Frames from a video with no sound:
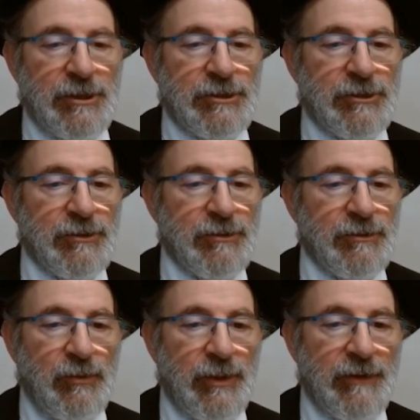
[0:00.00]
So
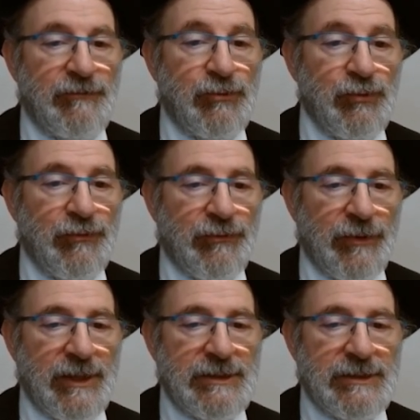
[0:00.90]
we have two
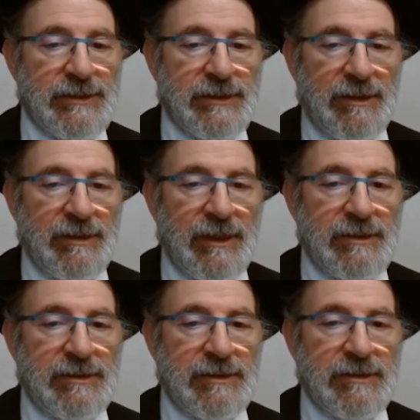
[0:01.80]
threats,
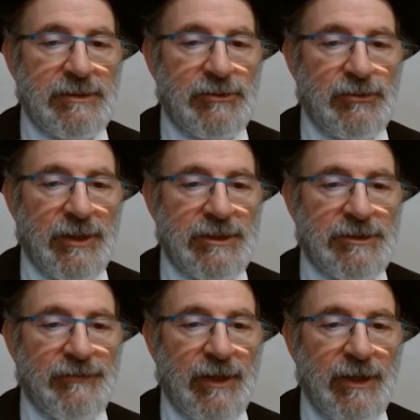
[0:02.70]
knight to
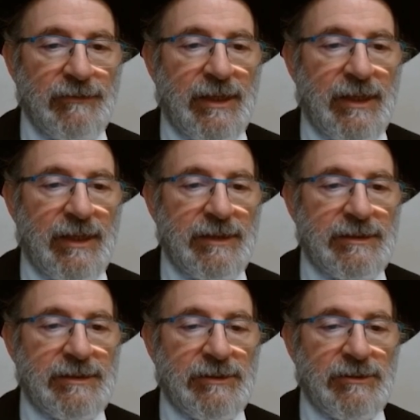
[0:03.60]
h5
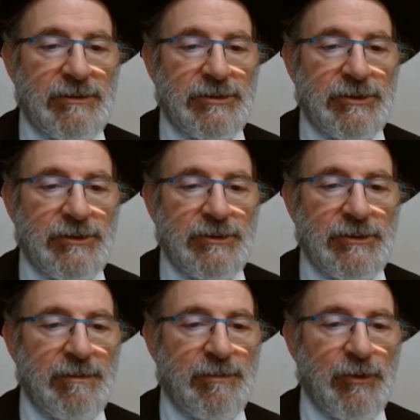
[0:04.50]
and also
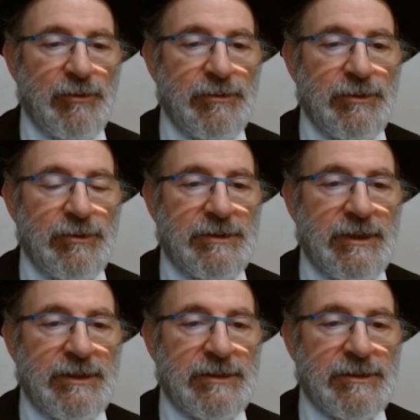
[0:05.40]
pawn
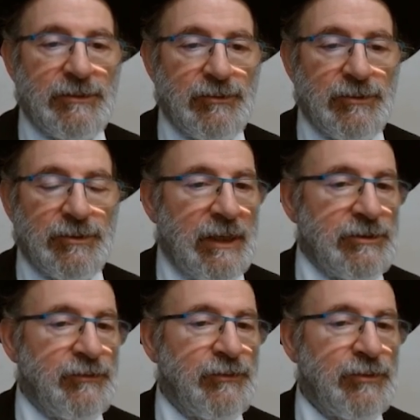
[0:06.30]
takes rook.
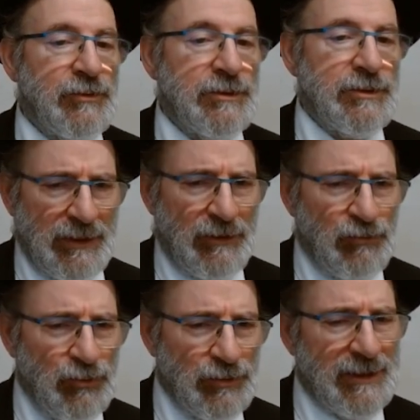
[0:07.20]
So of course,
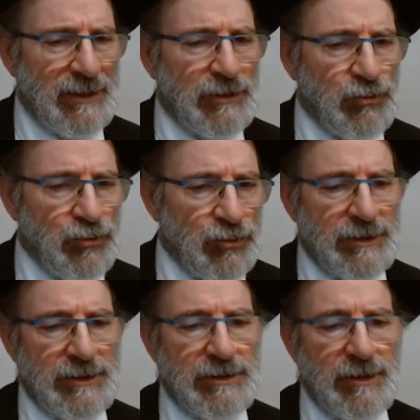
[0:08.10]
rook take rook
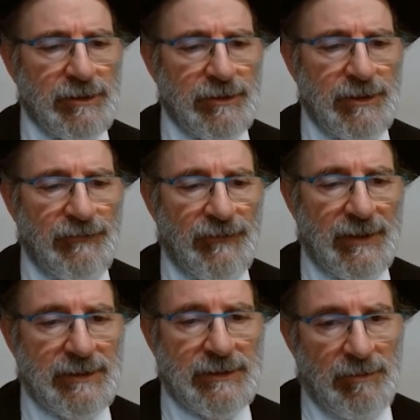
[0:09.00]
is not a
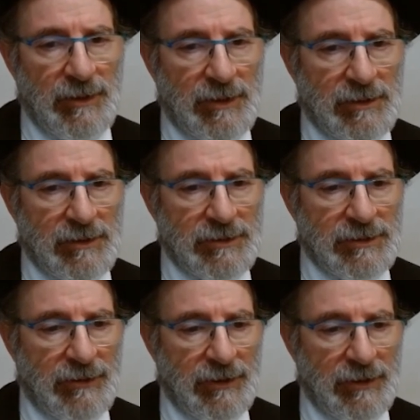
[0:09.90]
defense,
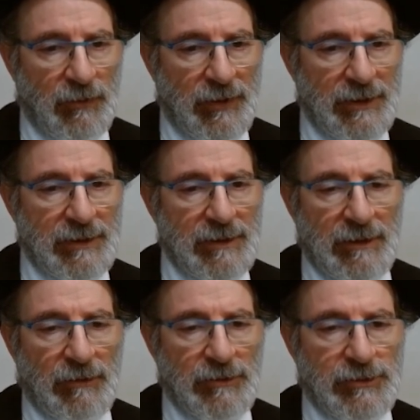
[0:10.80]
because the queen
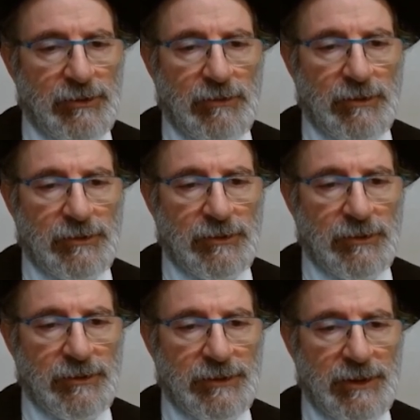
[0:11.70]
also
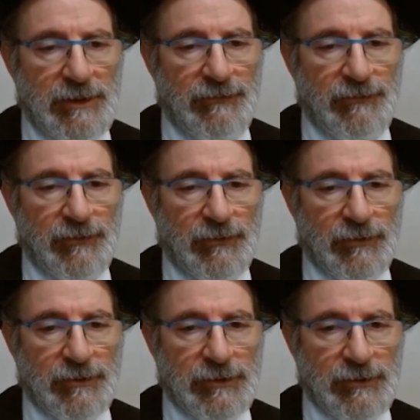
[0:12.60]
controls
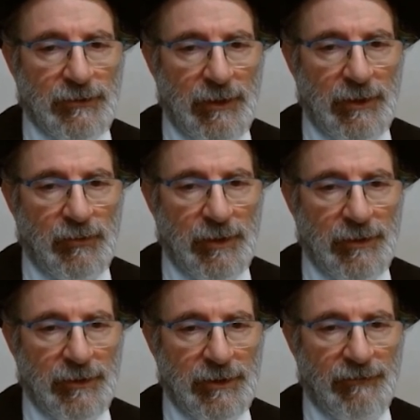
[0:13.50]
e4, so it will
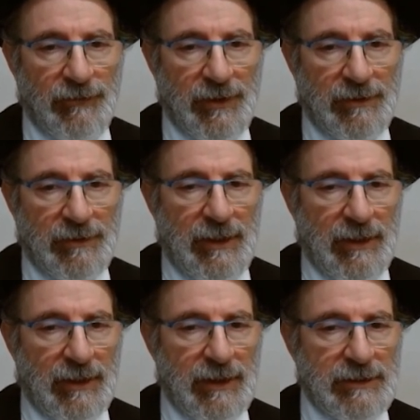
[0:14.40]
not defend
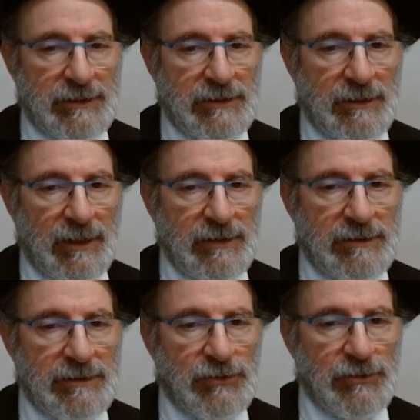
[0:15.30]
against
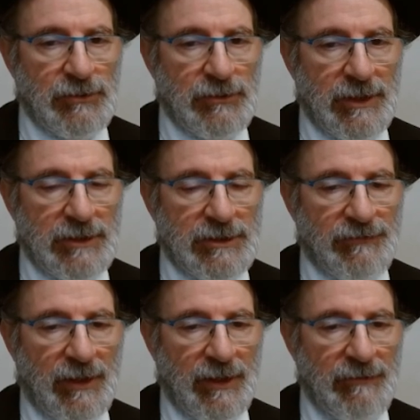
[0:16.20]
knight to
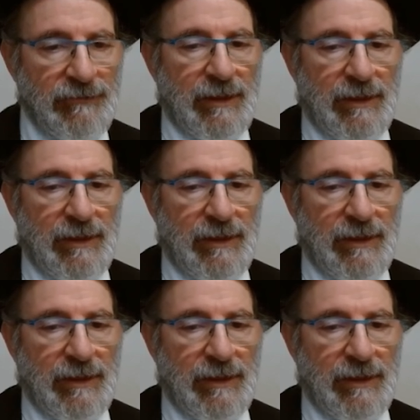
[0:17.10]
h5.